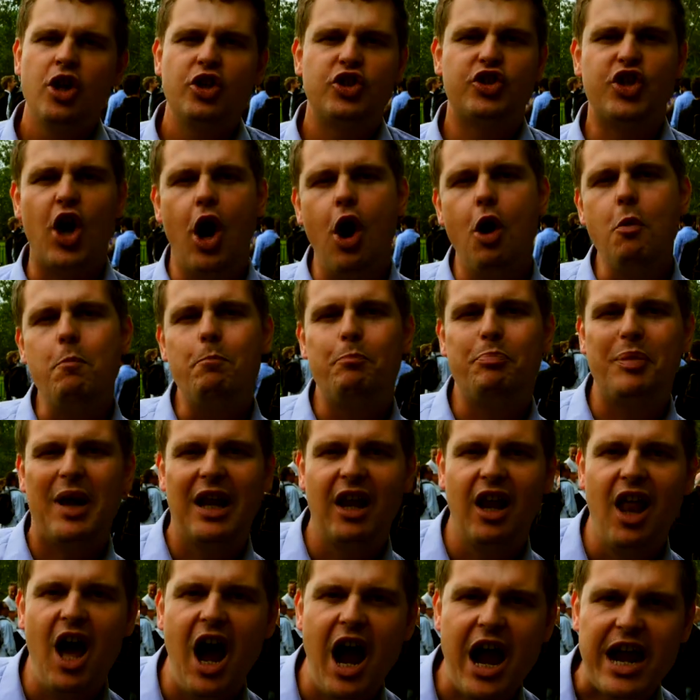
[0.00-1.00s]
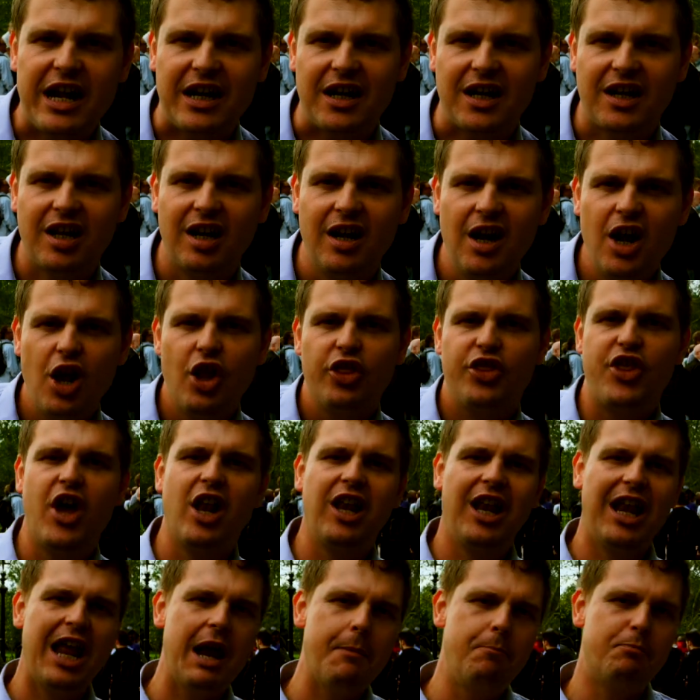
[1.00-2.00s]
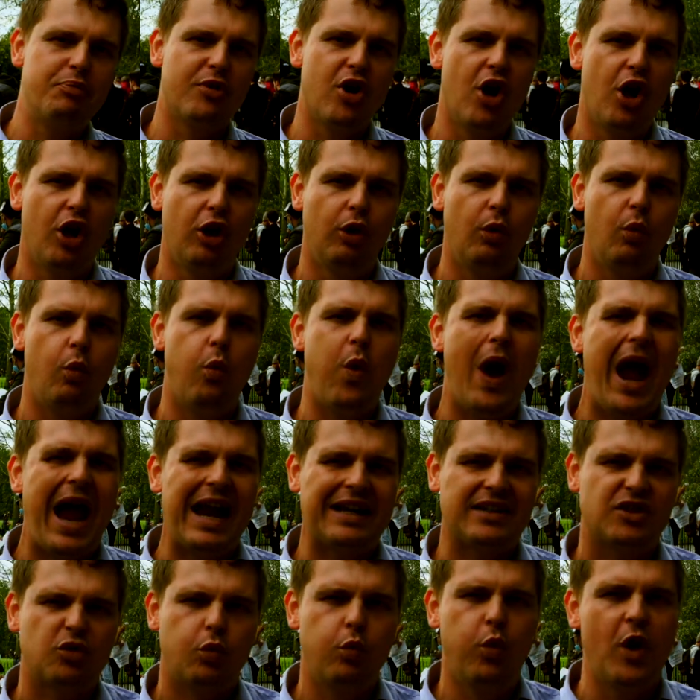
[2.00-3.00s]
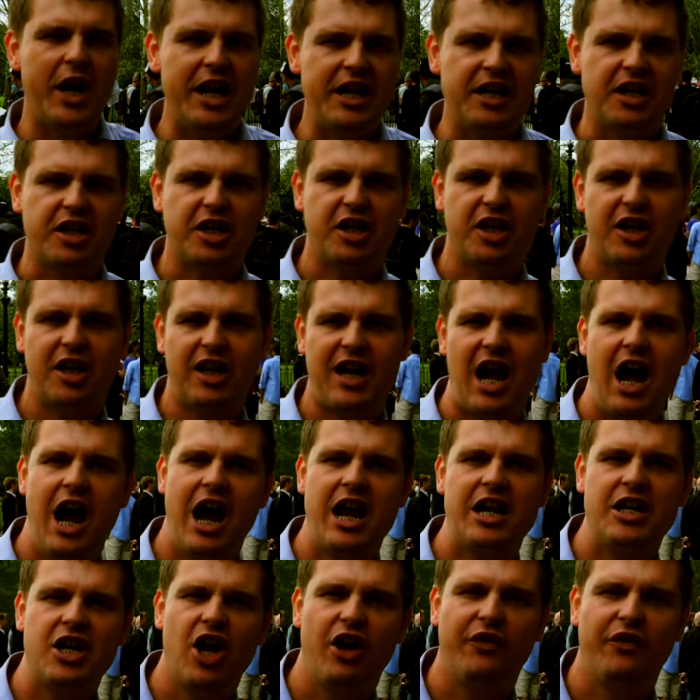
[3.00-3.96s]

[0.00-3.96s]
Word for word: Don't be like the liberal, wet, weak kind